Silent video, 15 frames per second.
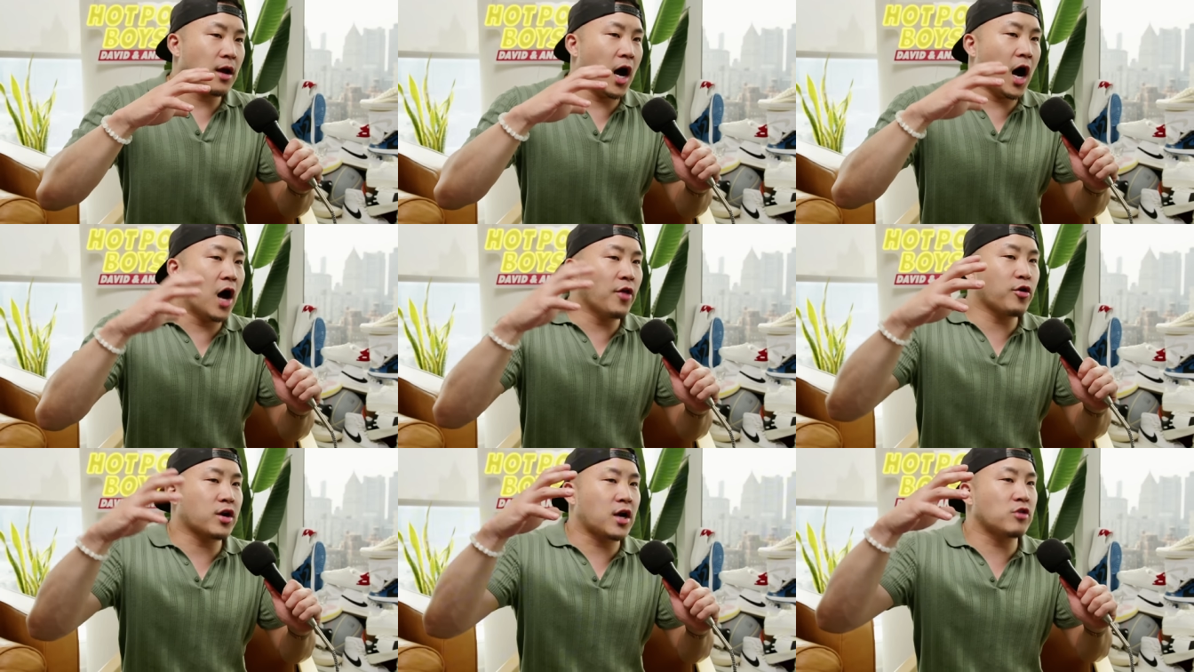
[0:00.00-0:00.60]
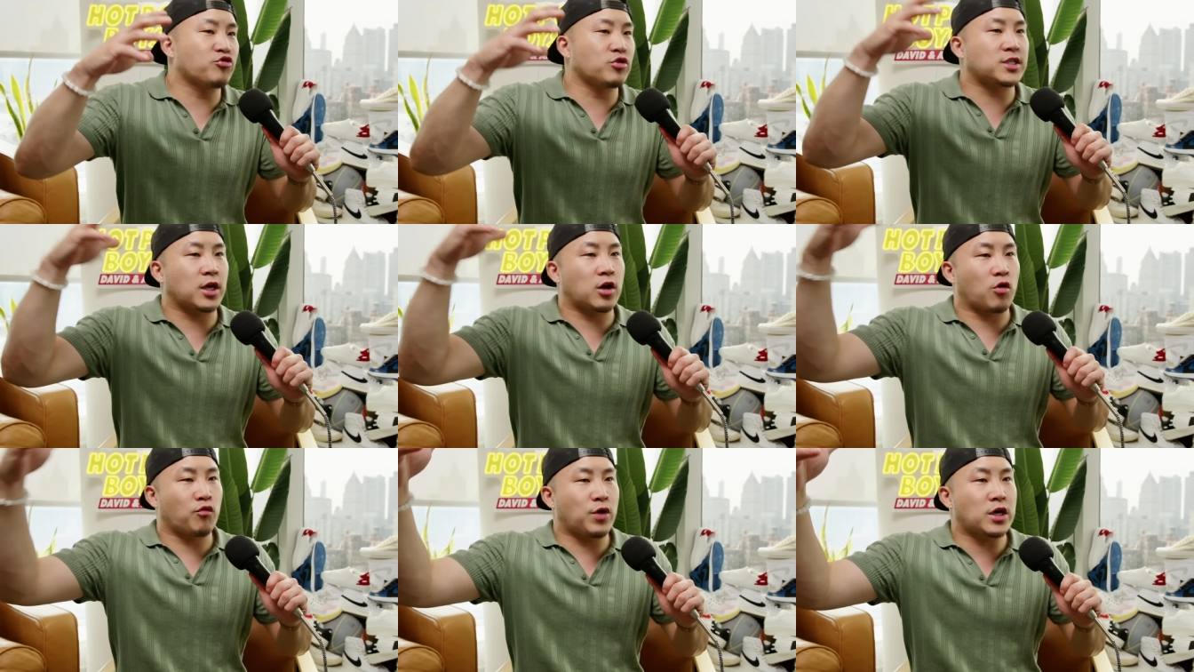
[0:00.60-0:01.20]
other countries that
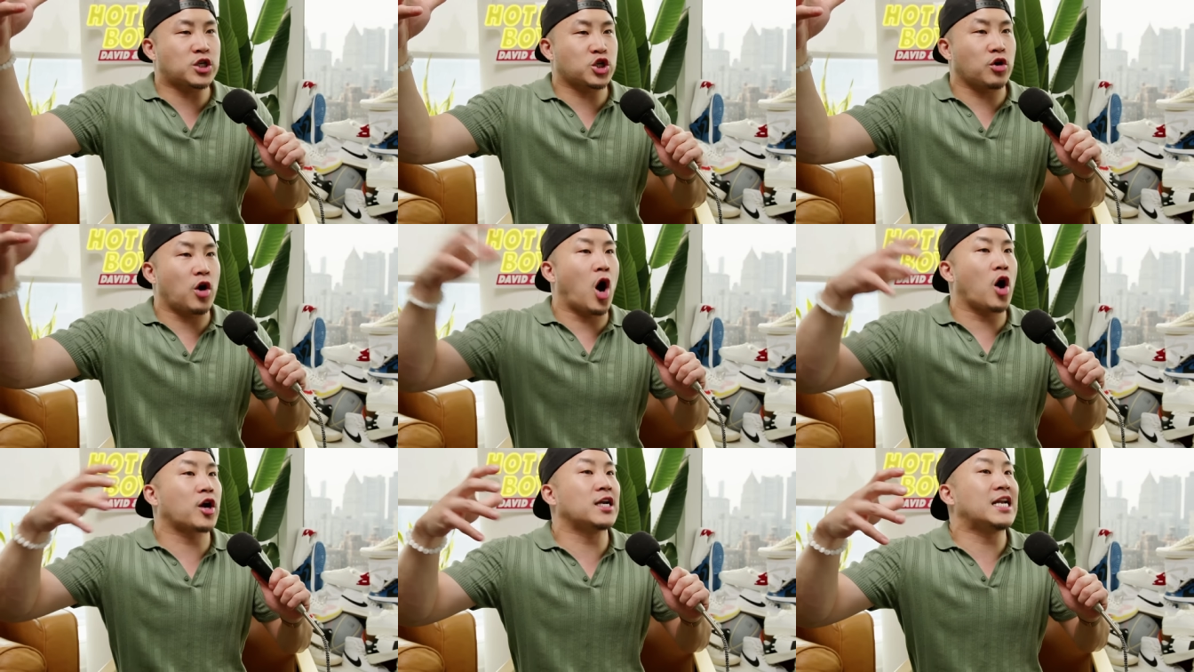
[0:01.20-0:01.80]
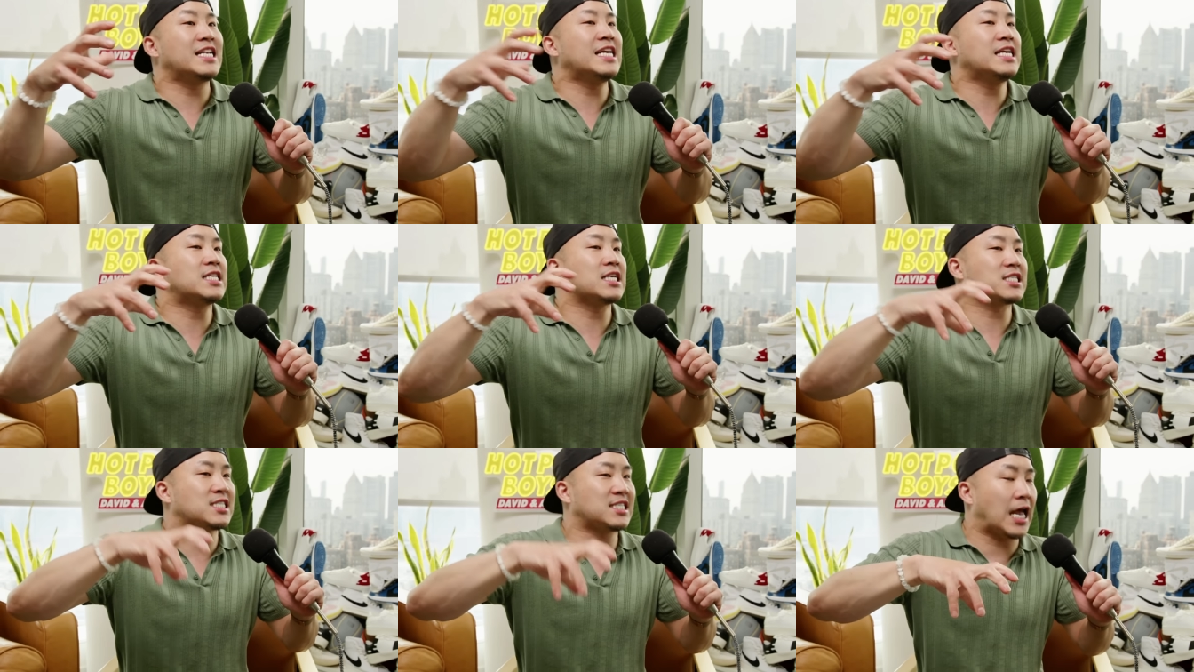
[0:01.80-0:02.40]
are richer are going to need to
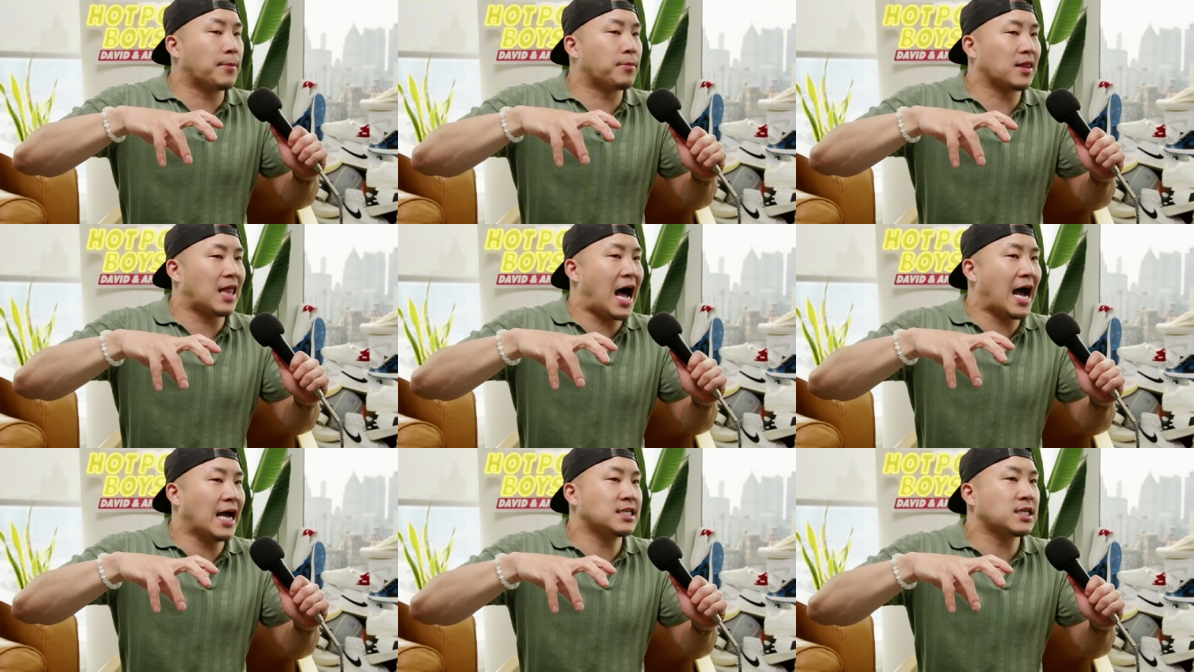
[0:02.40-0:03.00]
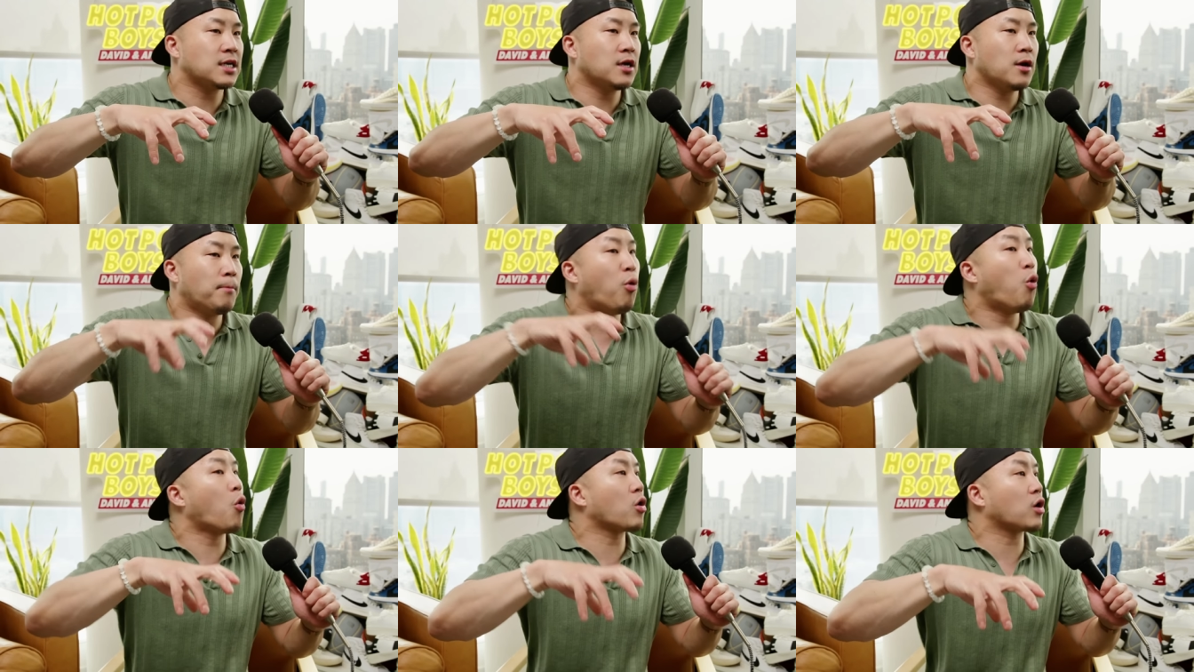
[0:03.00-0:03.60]
stabilize
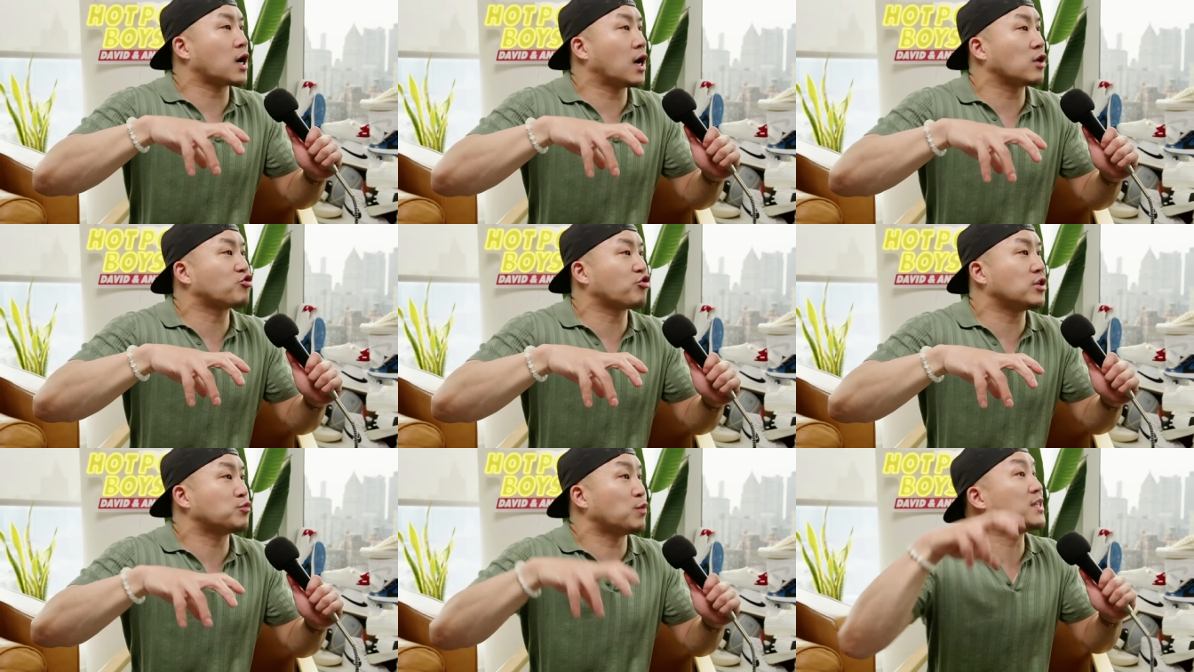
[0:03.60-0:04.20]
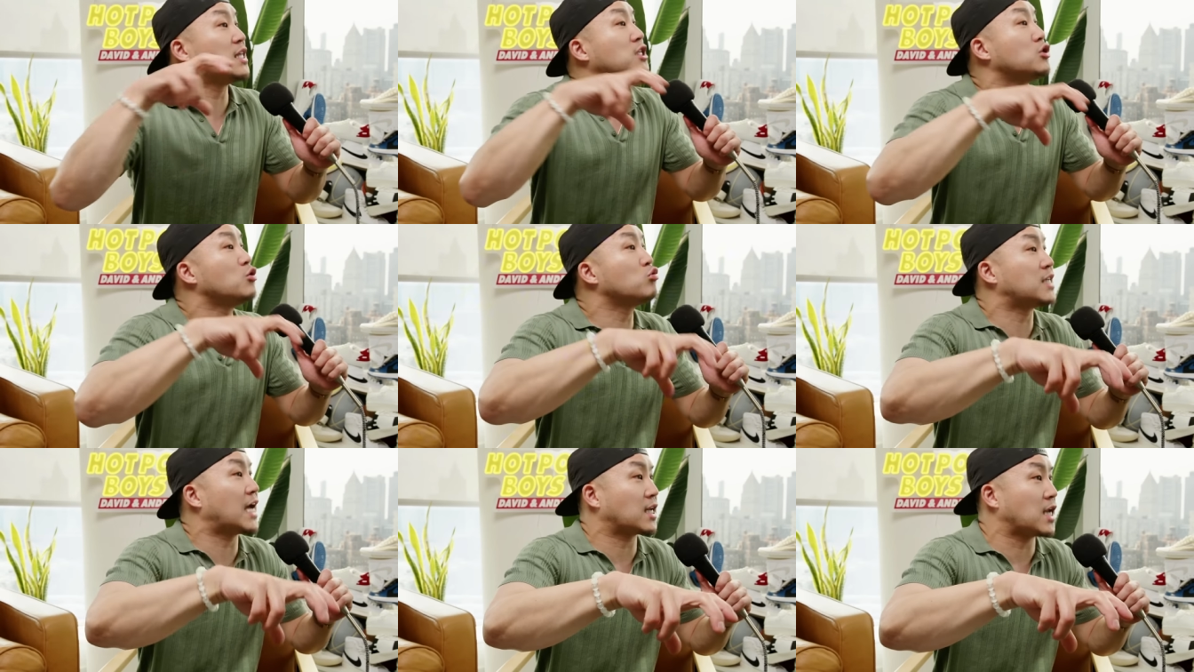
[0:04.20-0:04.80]
poor countries with these new
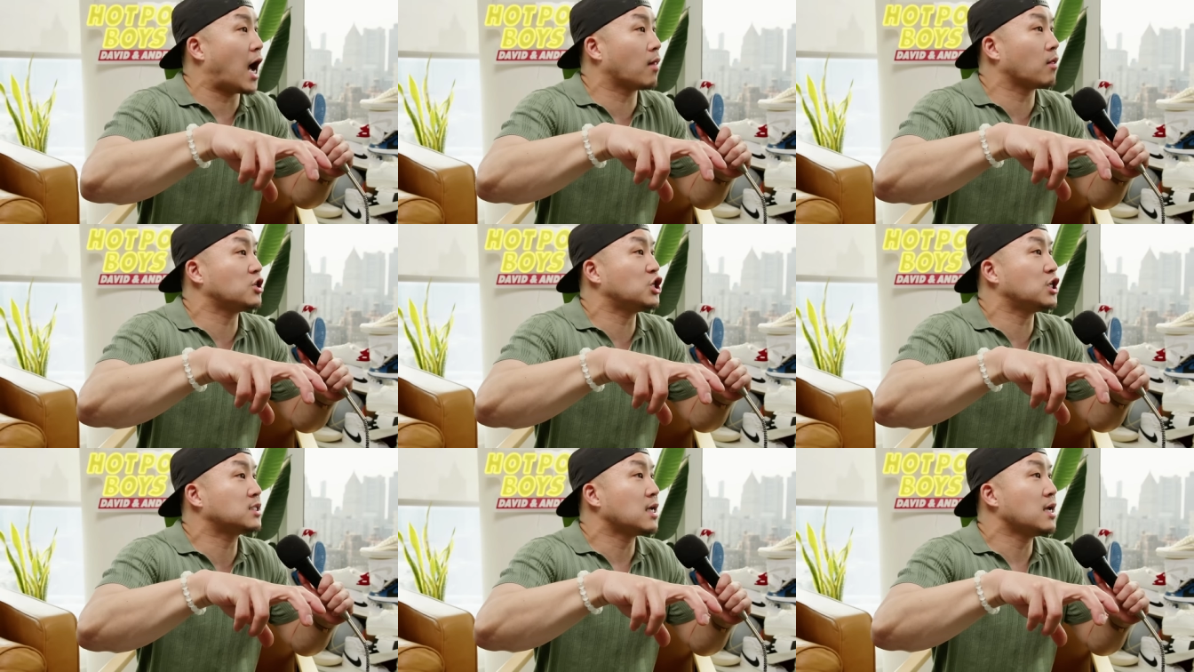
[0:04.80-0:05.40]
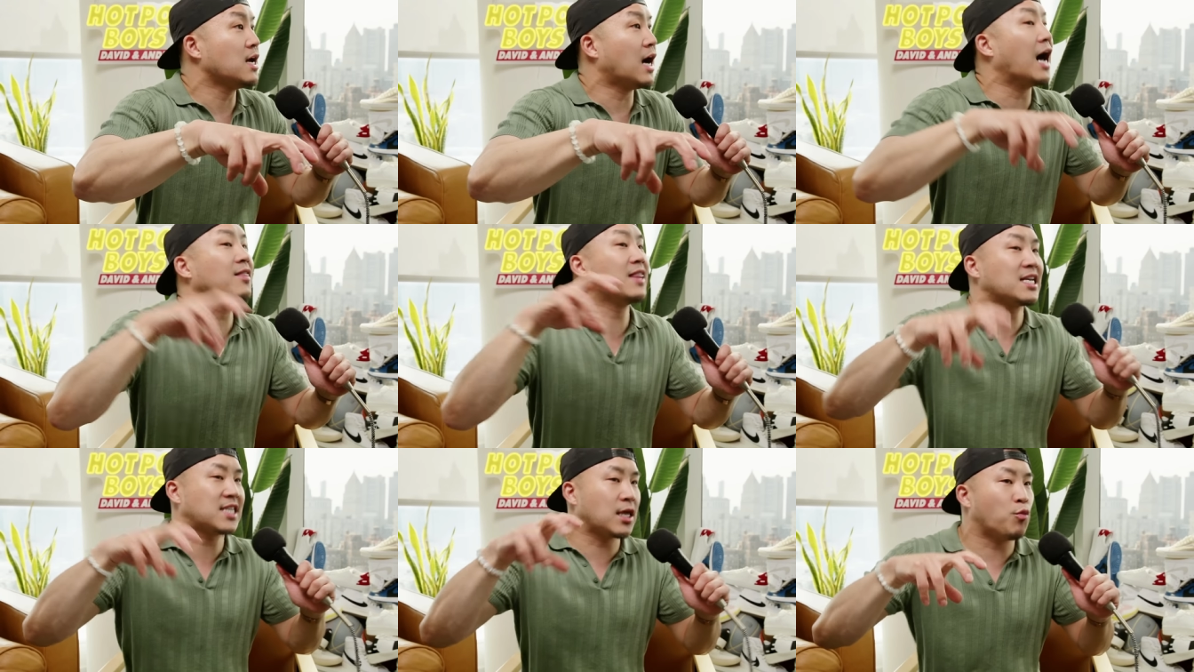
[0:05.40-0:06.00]
technologies
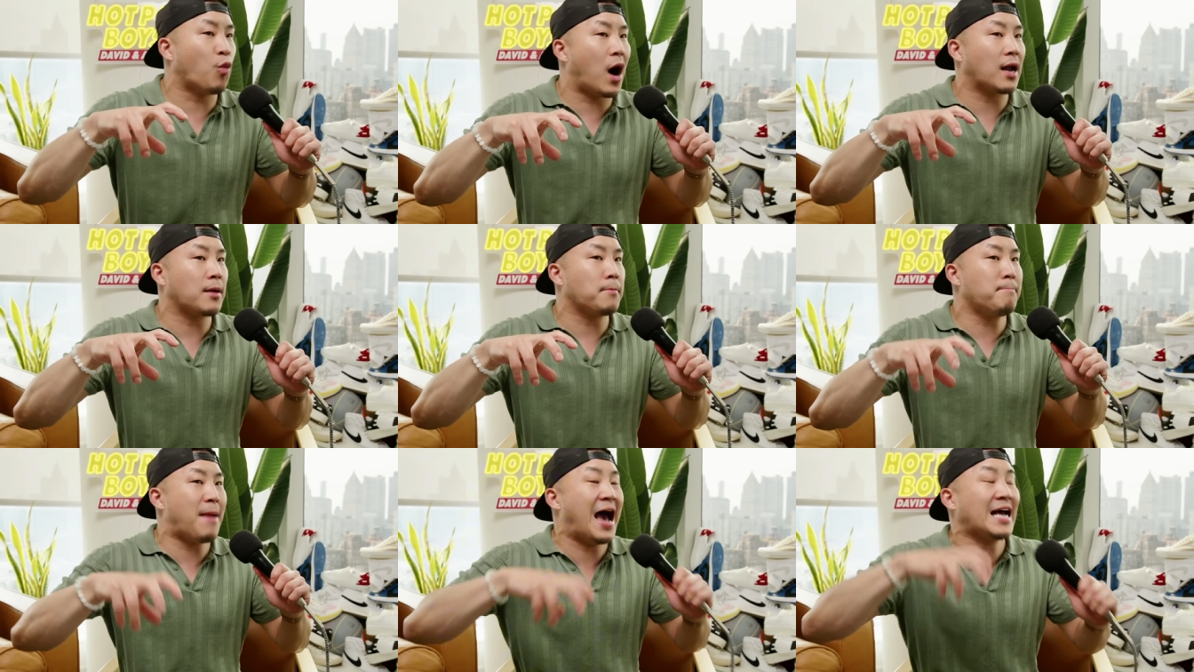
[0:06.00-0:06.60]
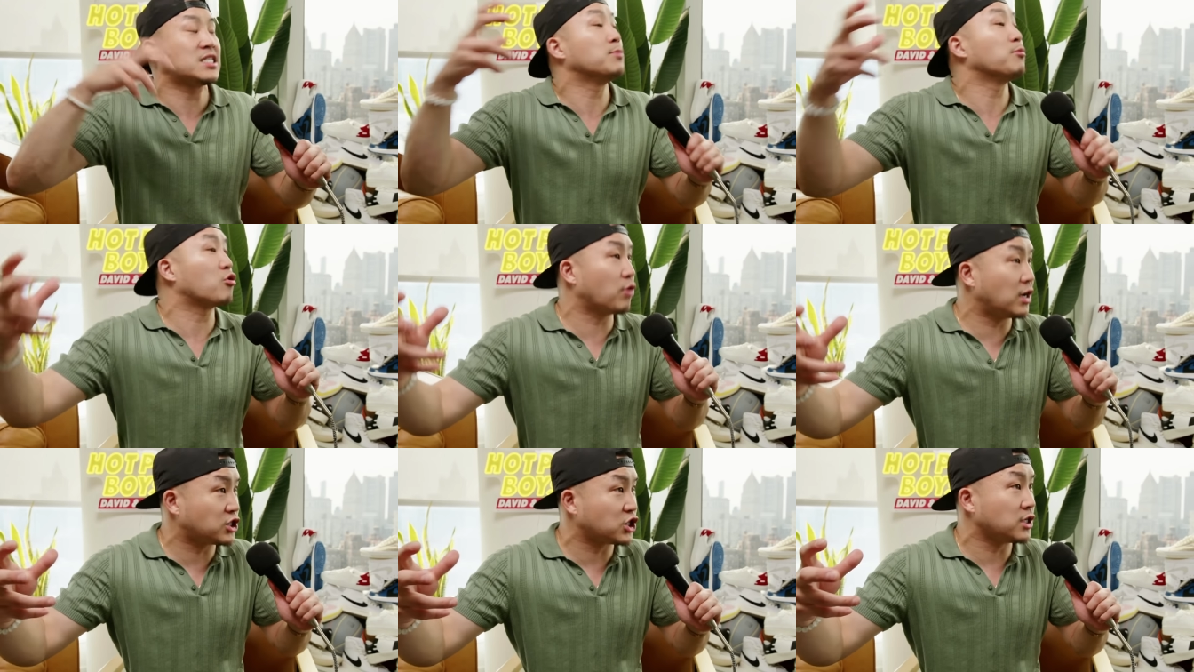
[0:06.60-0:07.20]
unless they want mass
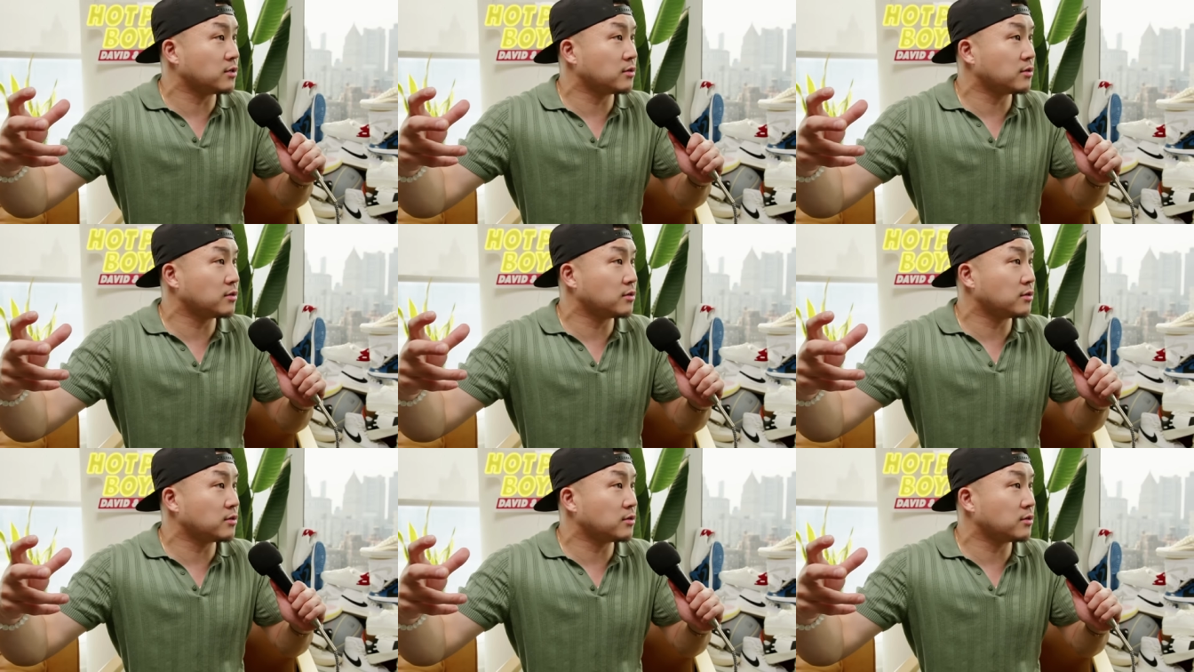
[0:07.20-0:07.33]
immigration.